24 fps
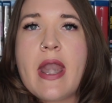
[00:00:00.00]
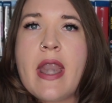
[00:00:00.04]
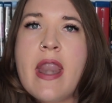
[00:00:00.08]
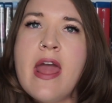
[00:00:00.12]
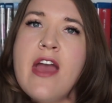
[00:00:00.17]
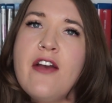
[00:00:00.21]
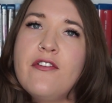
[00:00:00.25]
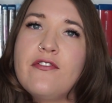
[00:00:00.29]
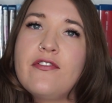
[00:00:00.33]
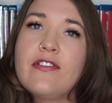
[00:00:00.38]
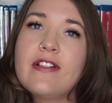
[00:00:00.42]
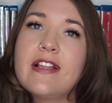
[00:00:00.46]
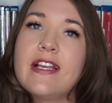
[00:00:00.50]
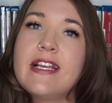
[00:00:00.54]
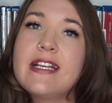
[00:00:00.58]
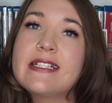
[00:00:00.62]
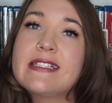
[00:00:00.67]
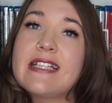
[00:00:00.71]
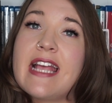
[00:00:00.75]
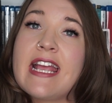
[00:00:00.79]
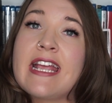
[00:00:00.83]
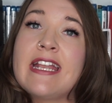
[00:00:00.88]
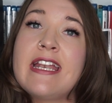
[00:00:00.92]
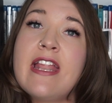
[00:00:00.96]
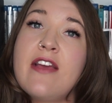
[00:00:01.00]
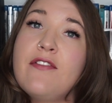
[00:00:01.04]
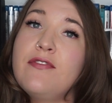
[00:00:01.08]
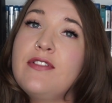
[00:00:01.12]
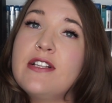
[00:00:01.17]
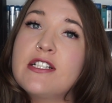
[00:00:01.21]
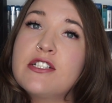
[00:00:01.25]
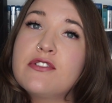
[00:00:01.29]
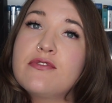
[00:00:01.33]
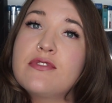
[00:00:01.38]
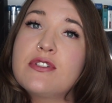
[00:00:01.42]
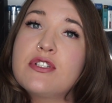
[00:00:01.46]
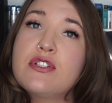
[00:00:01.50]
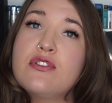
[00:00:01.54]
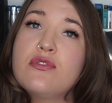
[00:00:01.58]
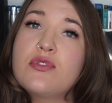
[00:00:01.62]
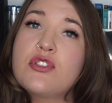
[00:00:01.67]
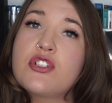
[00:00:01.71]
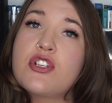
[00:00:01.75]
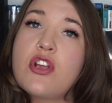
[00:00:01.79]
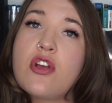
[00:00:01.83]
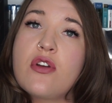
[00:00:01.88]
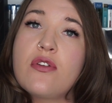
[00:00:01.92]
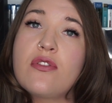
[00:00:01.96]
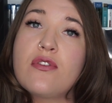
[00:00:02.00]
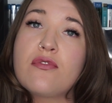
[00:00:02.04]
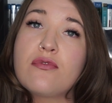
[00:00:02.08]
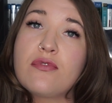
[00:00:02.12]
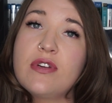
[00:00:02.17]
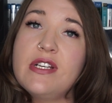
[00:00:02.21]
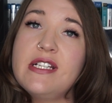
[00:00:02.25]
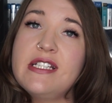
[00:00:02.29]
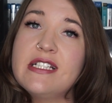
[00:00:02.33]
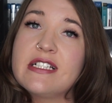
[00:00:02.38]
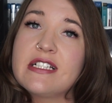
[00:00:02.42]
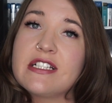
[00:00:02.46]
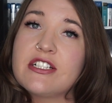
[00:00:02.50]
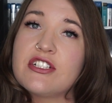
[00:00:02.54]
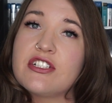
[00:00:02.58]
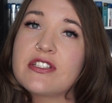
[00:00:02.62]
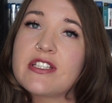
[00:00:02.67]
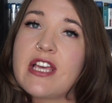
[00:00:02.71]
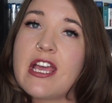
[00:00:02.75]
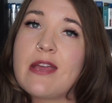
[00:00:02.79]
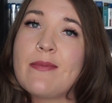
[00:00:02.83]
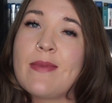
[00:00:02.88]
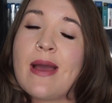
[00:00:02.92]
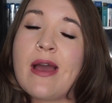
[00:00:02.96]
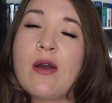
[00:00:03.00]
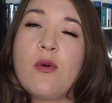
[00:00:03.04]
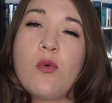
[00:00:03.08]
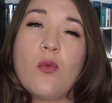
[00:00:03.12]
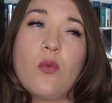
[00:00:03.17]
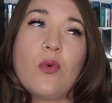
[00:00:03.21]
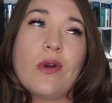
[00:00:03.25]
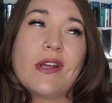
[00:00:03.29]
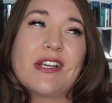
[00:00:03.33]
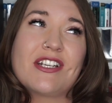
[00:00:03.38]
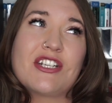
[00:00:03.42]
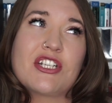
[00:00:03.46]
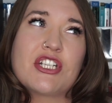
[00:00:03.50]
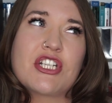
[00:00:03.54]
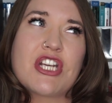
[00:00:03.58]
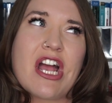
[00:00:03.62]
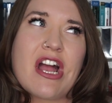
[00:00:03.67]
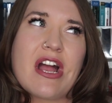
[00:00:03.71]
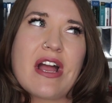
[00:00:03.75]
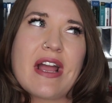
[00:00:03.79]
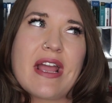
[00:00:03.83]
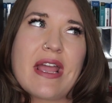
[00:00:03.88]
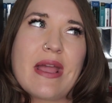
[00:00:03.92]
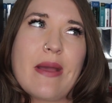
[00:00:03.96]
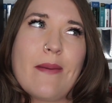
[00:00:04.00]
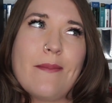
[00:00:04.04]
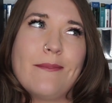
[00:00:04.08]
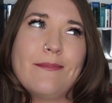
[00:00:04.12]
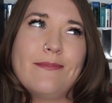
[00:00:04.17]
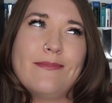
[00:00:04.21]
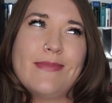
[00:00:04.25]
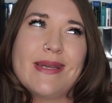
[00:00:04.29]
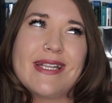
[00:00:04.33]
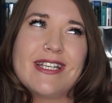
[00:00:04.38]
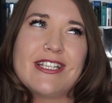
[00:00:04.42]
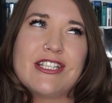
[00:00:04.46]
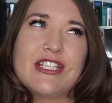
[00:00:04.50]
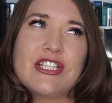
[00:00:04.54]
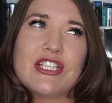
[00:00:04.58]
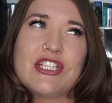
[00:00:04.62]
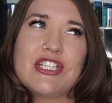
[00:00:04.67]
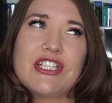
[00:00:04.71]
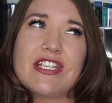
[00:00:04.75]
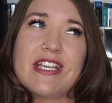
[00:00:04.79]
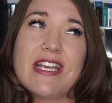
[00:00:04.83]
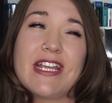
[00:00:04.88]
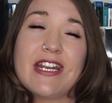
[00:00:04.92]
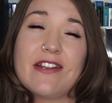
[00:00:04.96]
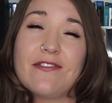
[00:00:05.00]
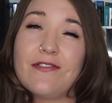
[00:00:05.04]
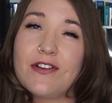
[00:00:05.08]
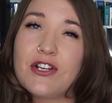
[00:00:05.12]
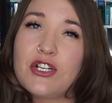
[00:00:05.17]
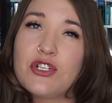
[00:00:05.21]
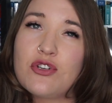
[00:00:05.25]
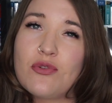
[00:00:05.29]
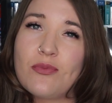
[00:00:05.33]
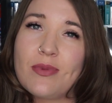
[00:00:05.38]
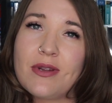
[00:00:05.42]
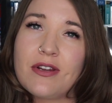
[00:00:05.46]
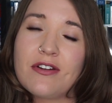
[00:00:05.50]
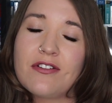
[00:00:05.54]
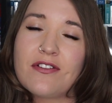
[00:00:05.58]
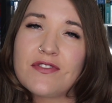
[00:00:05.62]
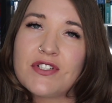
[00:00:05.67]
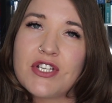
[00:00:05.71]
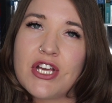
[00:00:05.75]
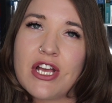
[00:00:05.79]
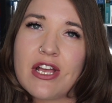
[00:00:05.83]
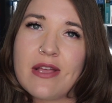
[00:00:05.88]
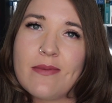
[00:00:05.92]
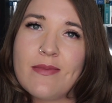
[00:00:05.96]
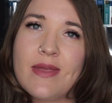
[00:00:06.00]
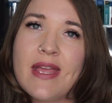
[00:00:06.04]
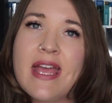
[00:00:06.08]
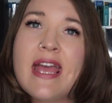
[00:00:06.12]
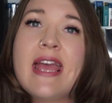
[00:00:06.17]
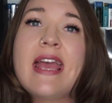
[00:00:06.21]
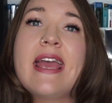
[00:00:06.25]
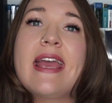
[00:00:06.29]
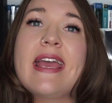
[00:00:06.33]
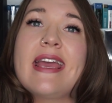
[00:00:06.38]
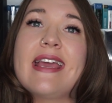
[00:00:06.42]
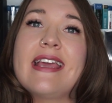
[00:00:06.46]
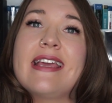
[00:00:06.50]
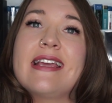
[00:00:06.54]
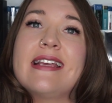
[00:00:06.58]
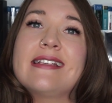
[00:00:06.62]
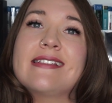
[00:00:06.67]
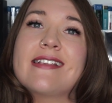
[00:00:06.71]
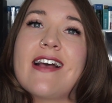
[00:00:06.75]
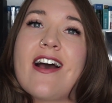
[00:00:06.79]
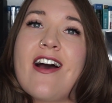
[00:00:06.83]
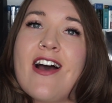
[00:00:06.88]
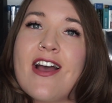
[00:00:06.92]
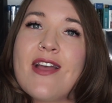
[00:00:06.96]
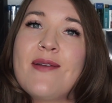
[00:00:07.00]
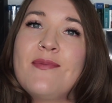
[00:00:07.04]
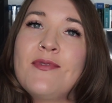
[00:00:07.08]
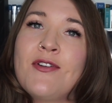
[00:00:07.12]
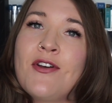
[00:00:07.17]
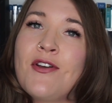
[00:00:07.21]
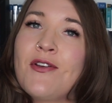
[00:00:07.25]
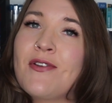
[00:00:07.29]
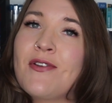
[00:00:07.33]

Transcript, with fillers: Netflix, a Netflix original show that recently just came out, which I binged in a very short period of time, is I Am Not